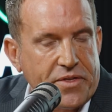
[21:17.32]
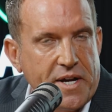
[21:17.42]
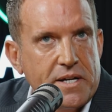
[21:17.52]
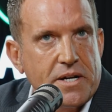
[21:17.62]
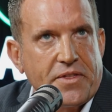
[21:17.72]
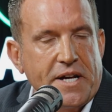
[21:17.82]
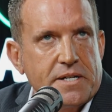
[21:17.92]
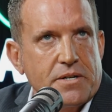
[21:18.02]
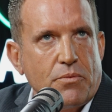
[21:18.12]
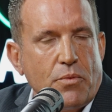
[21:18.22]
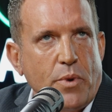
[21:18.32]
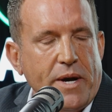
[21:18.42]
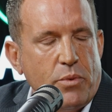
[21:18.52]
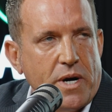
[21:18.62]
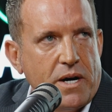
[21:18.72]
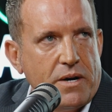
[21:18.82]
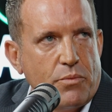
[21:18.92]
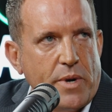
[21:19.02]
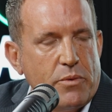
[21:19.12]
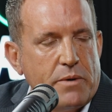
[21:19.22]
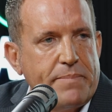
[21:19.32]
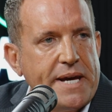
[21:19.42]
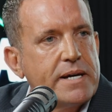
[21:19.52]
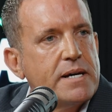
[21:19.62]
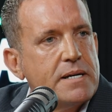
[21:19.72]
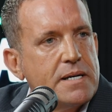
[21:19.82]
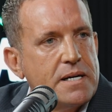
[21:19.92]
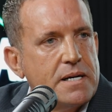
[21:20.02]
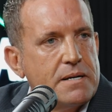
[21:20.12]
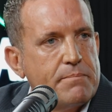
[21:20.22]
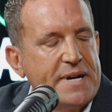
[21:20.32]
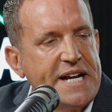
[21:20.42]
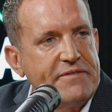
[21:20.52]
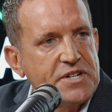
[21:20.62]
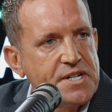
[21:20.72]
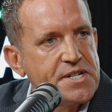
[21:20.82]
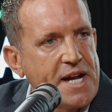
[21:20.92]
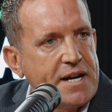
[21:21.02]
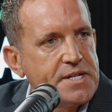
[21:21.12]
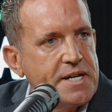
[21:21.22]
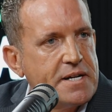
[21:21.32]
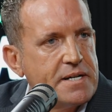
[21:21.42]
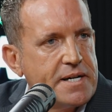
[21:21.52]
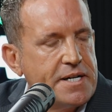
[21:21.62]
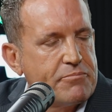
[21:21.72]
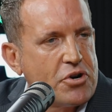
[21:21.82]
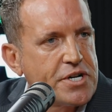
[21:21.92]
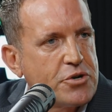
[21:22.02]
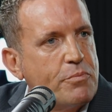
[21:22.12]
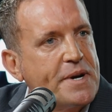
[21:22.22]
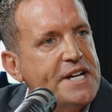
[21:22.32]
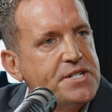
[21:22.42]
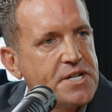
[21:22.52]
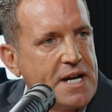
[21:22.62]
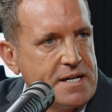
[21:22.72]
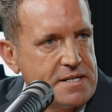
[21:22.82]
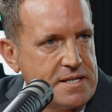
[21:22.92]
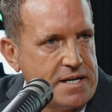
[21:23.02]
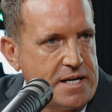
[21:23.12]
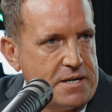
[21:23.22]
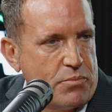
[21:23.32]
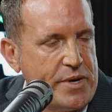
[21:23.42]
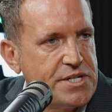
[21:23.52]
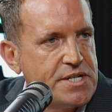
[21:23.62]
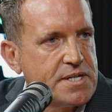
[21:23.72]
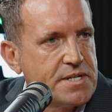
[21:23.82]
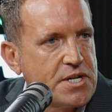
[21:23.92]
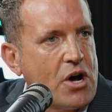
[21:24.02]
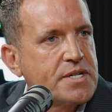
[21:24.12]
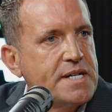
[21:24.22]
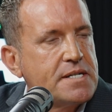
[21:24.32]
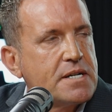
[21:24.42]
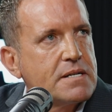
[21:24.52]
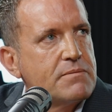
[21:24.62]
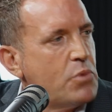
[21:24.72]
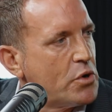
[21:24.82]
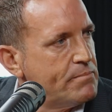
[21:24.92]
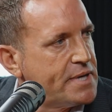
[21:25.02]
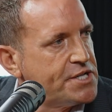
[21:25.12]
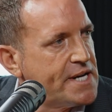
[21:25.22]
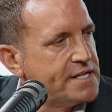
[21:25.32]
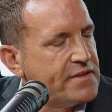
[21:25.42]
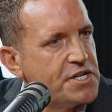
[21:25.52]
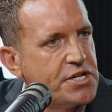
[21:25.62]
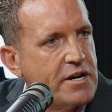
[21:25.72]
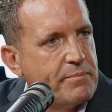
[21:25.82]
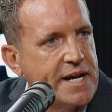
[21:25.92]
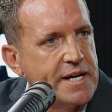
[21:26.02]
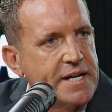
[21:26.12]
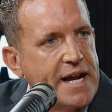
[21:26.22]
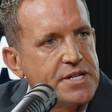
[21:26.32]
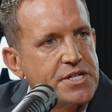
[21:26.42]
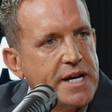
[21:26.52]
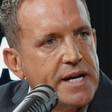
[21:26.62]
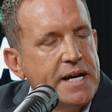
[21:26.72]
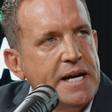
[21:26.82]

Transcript: think we were big believers and sellers in a project called Peninsula, which is starting to completion end of this year, beginning of next year.